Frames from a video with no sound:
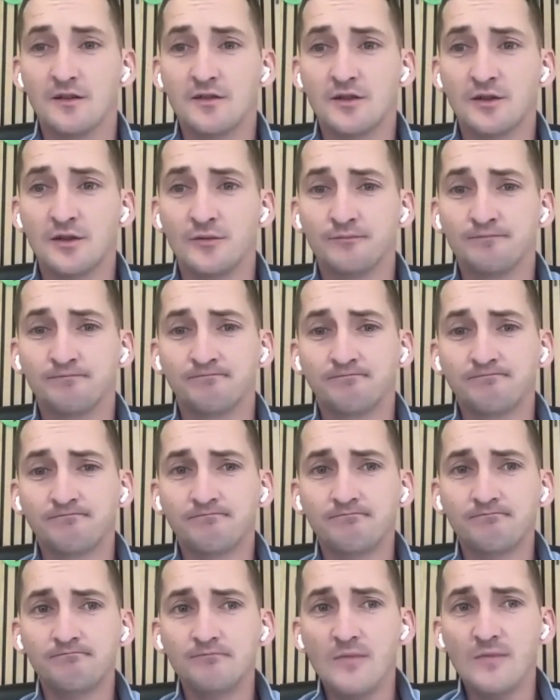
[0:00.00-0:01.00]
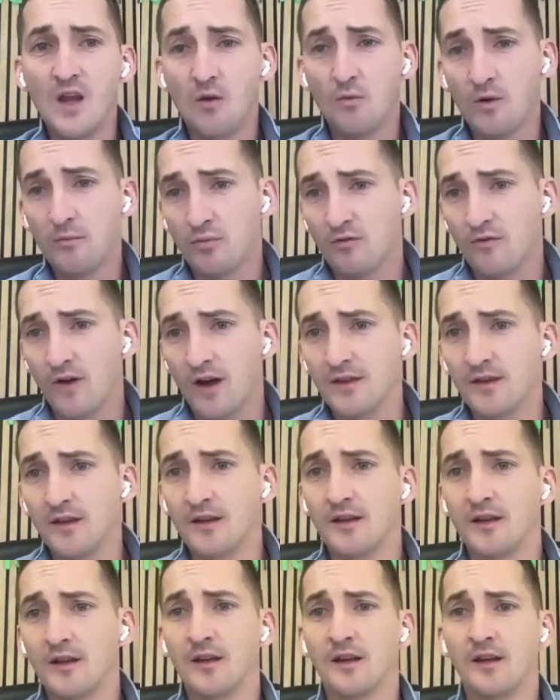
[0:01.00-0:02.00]
So we provide
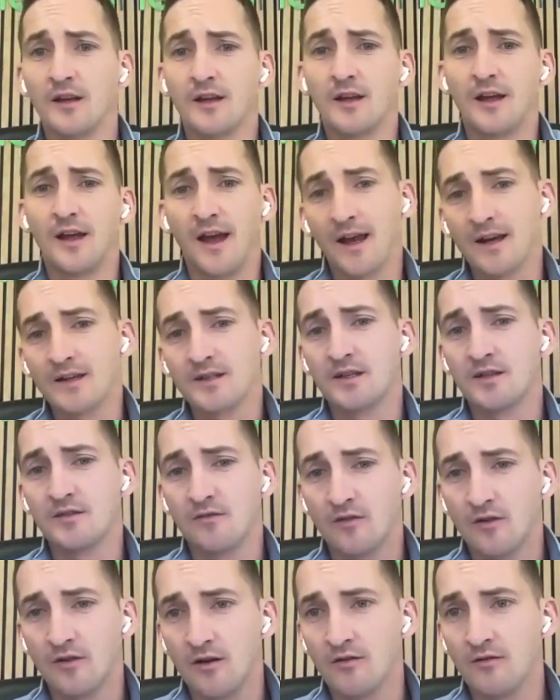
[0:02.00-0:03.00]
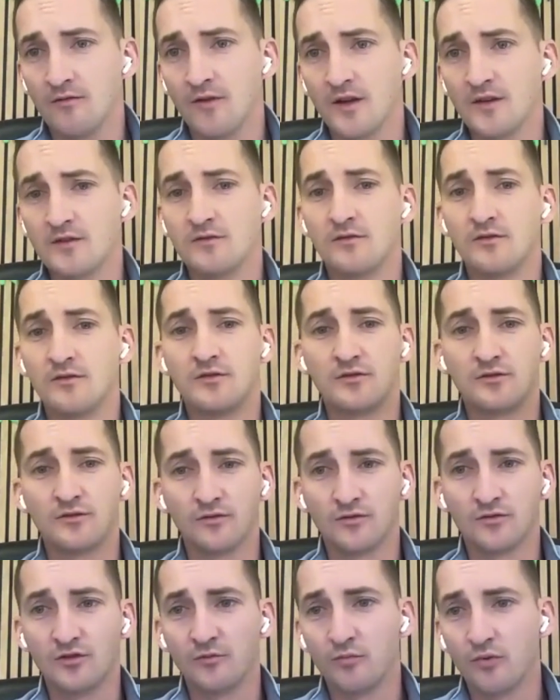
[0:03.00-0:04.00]
them access for our investors
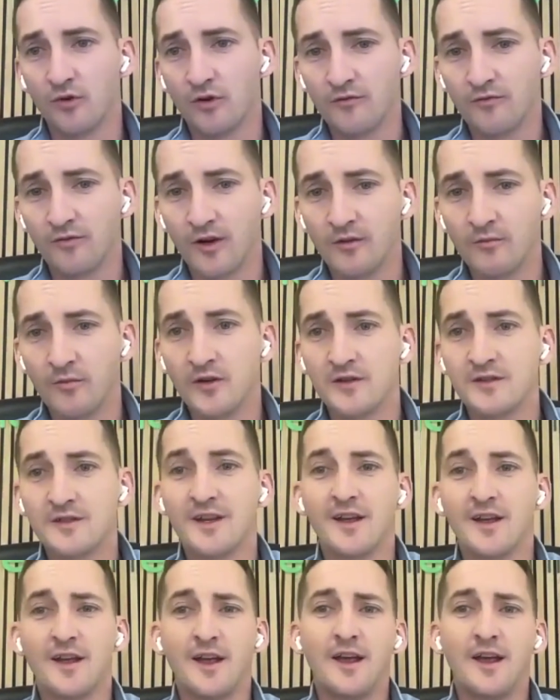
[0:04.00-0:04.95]
to support farmers